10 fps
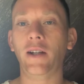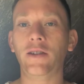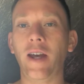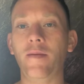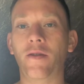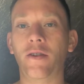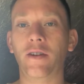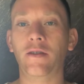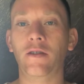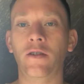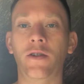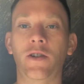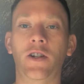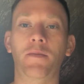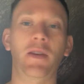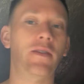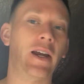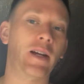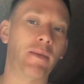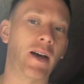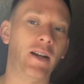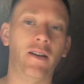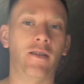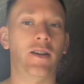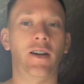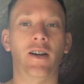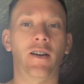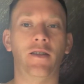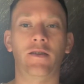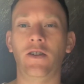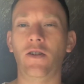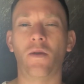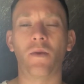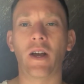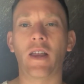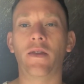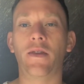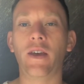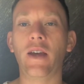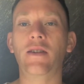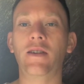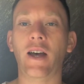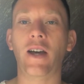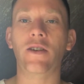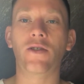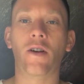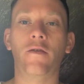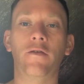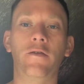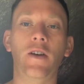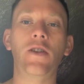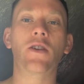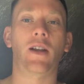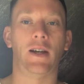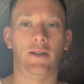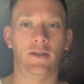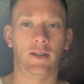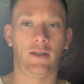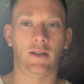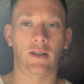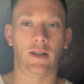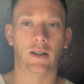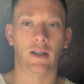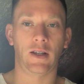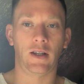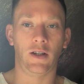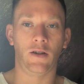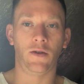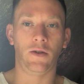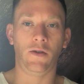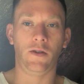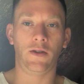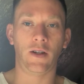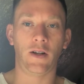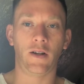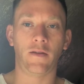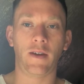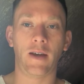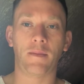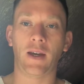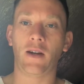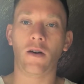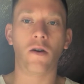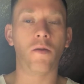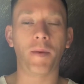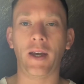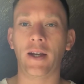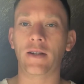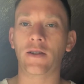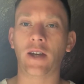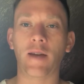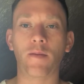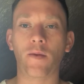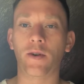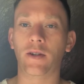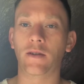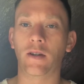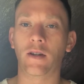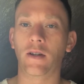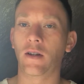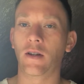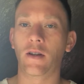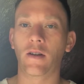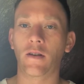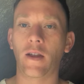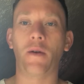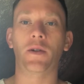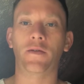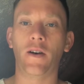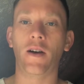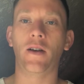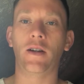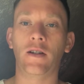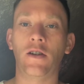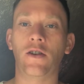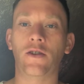skateboarding, you know, you're going to be thinking about it here and there. And, you know, this is how you start visualizing. You know, you can sit there and think, man, oh man, skateboarding, that was fun. And you